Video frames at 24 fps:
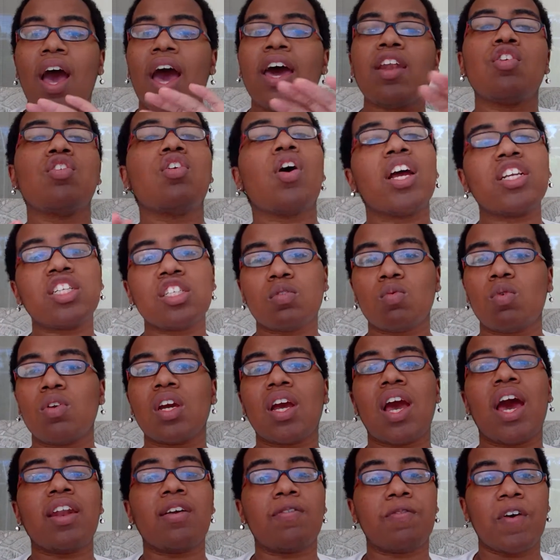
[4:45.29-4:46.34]
I don't know. I just
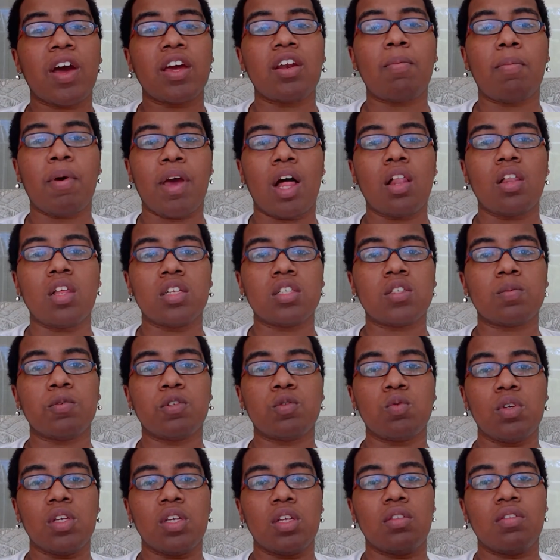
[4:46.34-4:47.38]
want to kind of find a balance
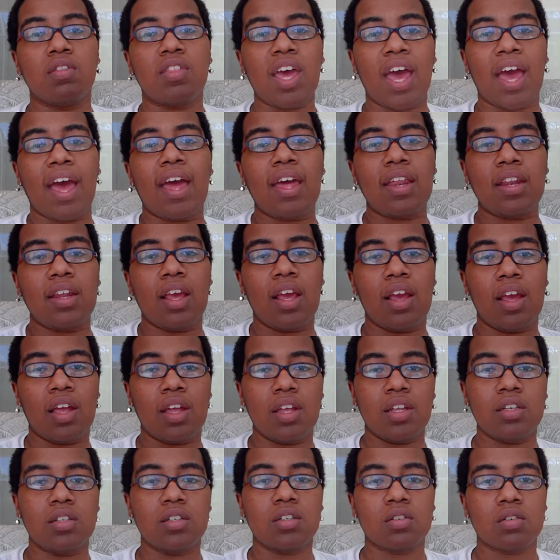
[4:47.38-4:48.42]
between that
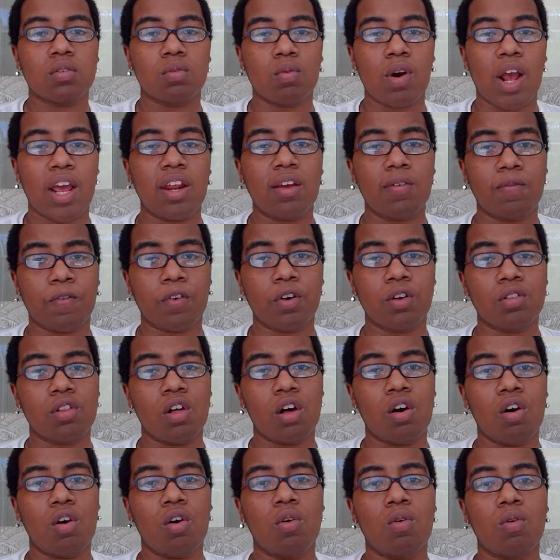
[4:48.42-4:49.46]
and writing for a
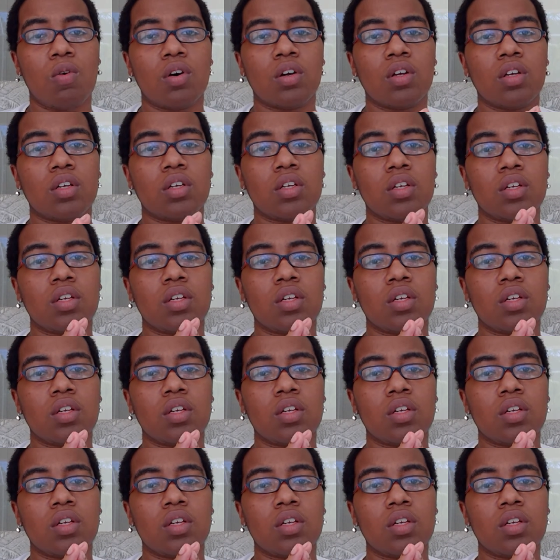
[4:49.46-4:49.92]
little.